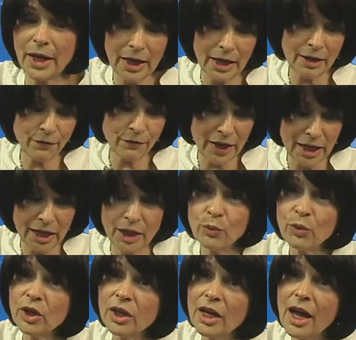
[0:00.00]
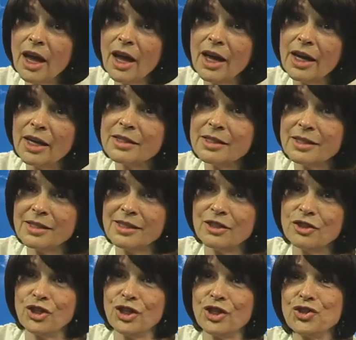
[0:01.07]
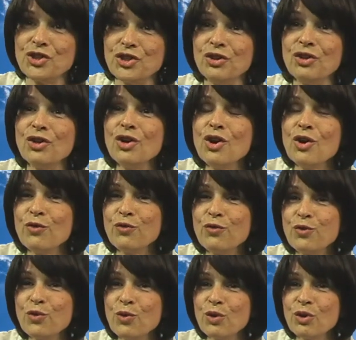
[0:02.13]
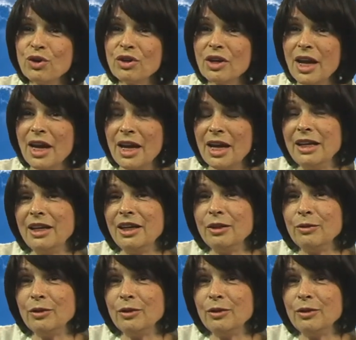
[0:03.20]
If anyone has a suggestion for an,